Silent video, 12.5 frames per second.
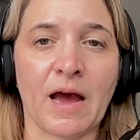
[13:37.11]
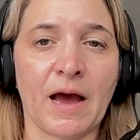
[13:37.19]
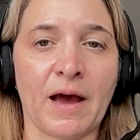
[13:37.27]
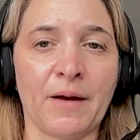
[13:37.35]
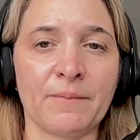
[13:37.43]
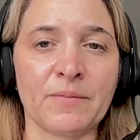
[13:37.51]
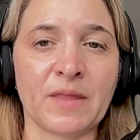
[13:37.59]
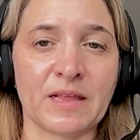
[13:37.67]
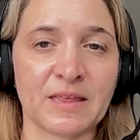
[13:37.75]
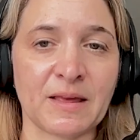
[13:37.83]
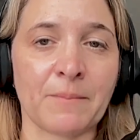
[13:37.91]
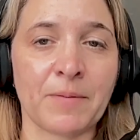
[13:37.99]

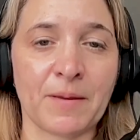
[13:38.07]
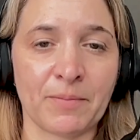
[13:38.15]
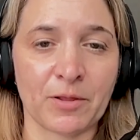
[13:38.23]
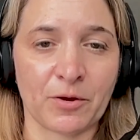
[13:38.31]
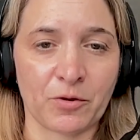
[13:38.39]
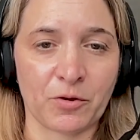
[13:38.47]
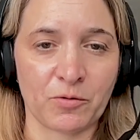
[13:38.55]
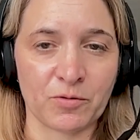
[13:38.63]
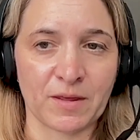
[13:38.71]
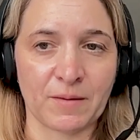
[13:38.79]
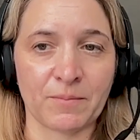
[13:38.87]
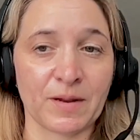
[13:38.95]
that some people are
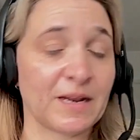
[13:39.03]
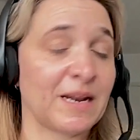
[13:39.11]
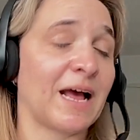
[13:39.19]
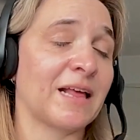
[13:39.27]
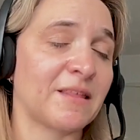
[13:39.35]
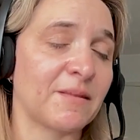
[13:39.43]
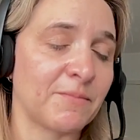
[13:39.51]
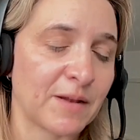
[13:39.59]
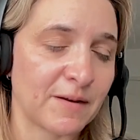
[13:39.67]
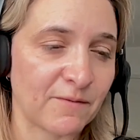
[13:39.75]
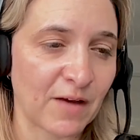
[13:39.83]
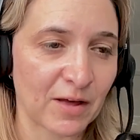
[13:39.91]
using, but it hasn't
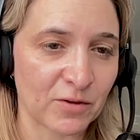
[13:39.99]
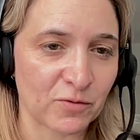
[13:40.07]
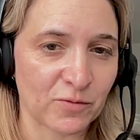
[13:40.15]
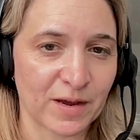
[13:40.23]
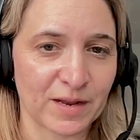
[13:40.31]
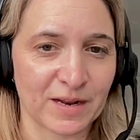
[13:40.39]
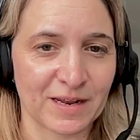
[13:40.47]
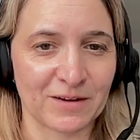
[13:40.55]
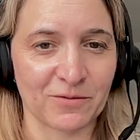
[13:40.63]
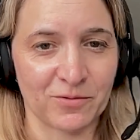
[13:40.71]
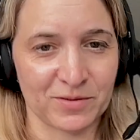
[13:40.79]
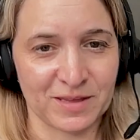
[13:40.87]
been
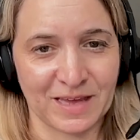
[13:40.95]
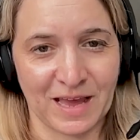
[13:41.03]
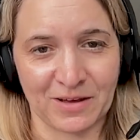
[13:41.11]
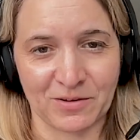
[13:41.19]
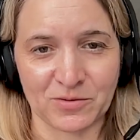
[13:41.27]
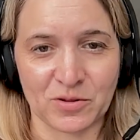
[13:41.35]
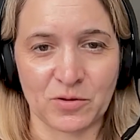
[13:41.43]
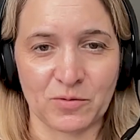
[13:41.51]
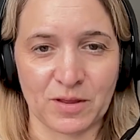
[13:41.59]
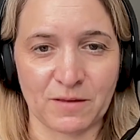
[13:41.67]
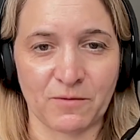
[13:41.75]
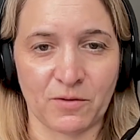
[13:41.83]
evaluated or scaled to
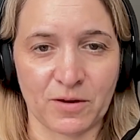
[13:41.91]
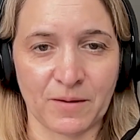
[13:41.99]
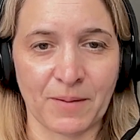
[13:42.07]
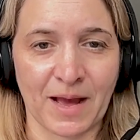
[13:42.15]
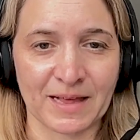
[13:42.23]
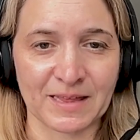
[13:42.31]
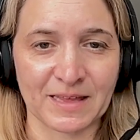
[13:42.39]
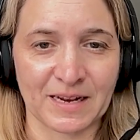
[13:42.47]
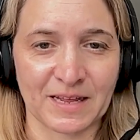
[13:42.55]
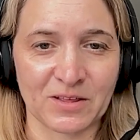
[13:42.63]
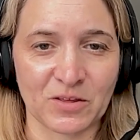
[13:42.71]
its full capacity.